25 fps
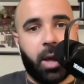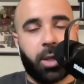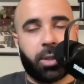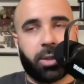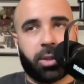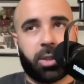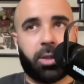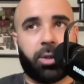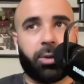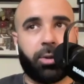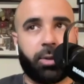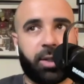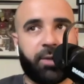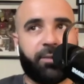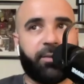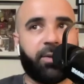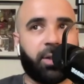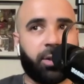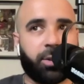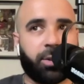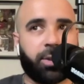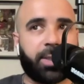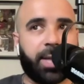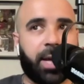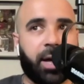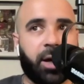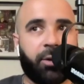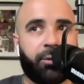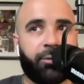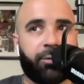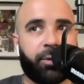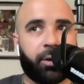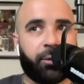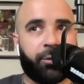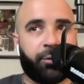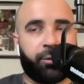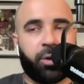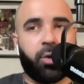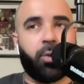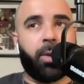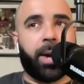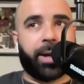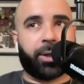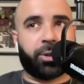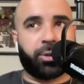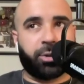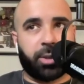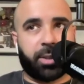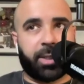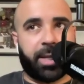So you're giving yourself a few
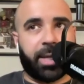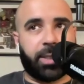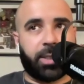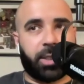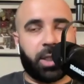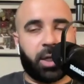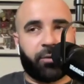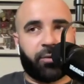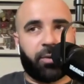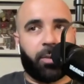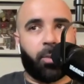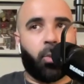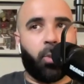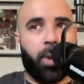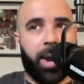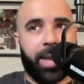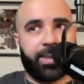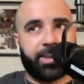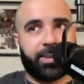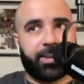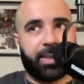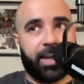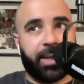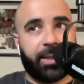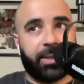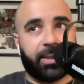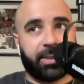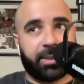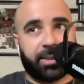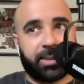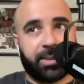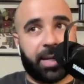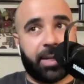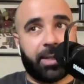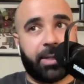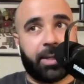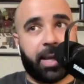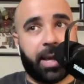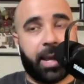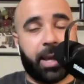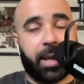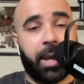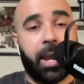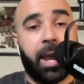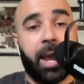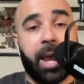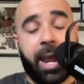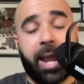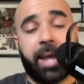extra days here from Wednesday to Sunday.